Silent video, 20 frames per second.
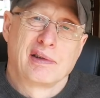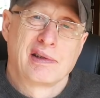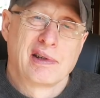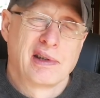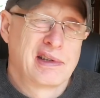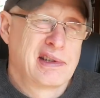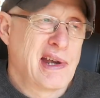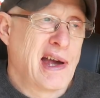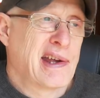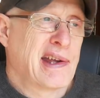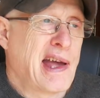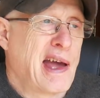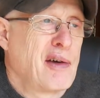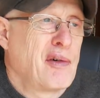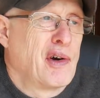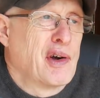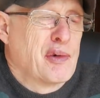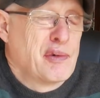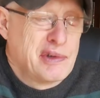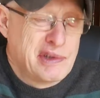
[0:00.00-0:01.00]
to check
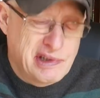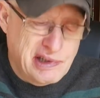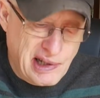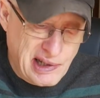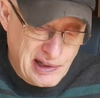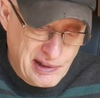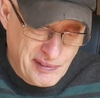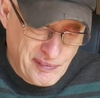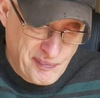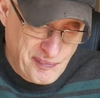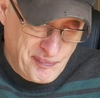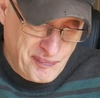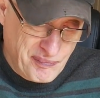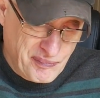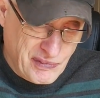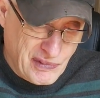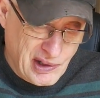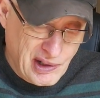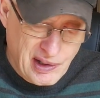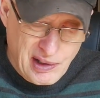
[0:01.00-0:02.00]
out, I would say.
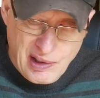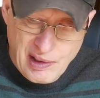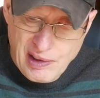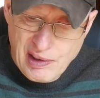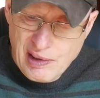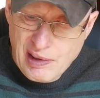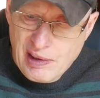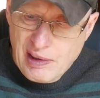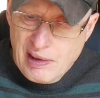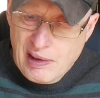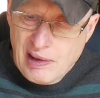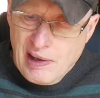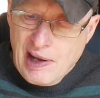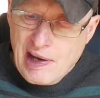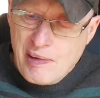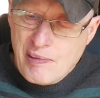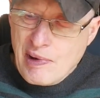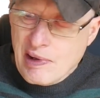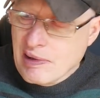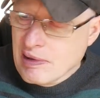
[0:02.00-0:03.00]

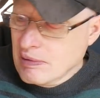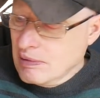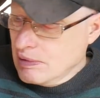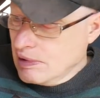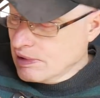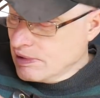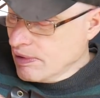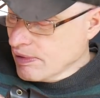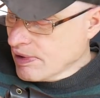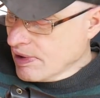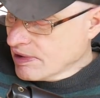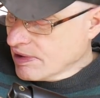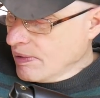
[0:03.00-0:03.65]
Anyway, let's look at